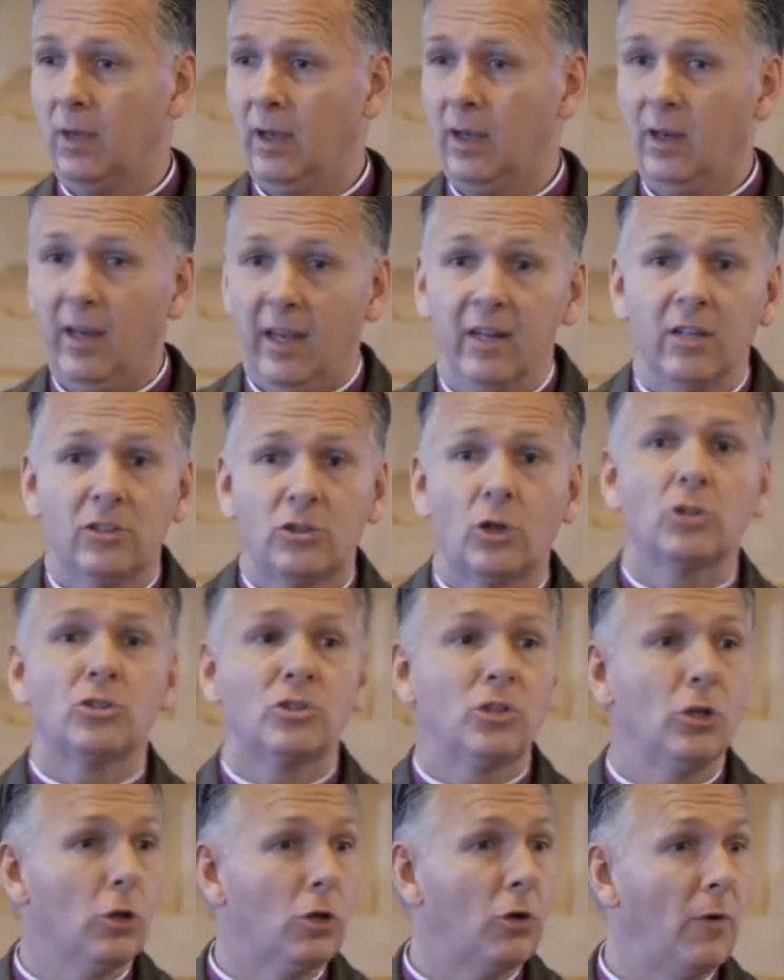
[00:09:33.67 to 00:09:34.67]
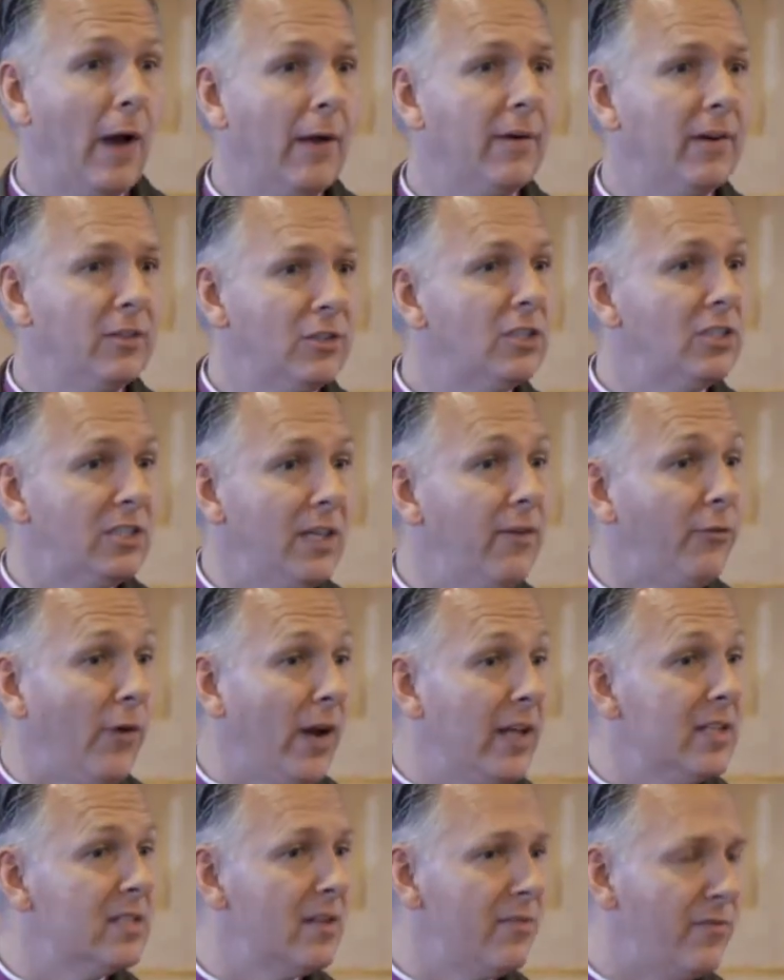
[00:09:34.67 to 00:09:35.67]
in a church to look around and just see
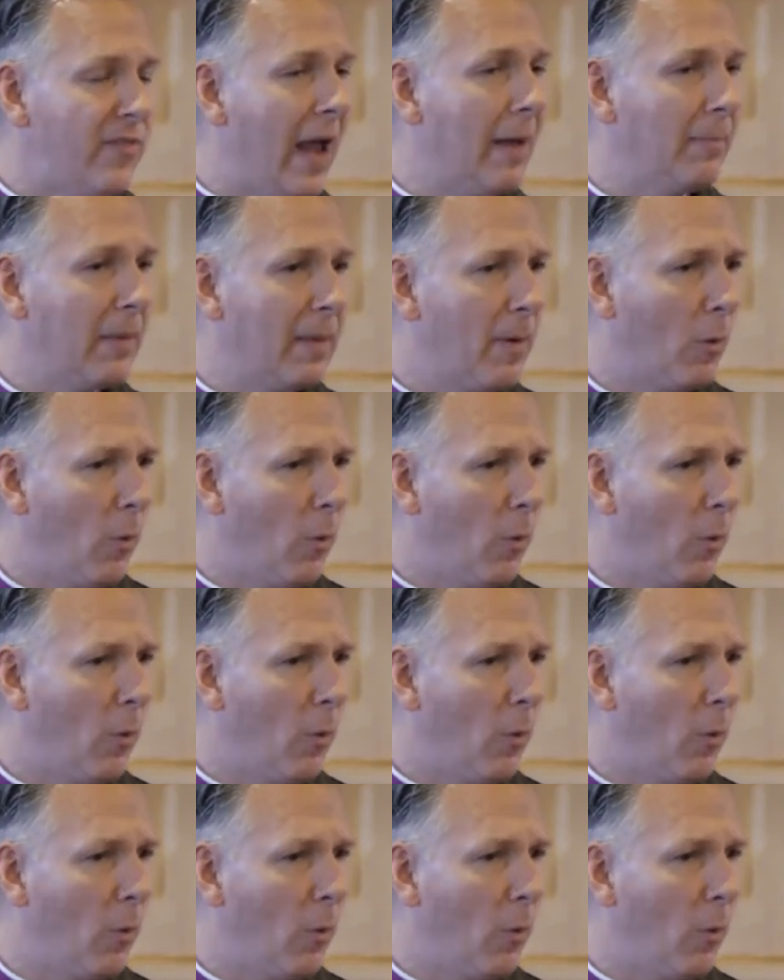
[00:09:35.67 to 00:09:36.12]
friends and family.